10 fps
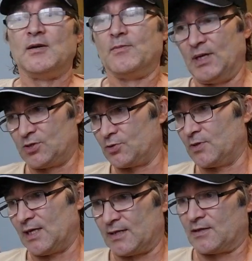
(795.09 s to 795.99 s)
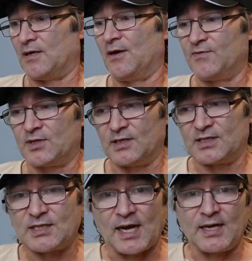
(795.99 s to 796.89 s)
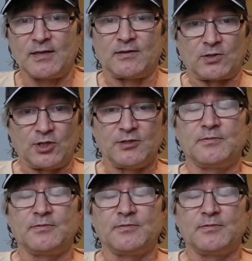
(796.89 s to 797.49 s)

make sure that everything's tight and good.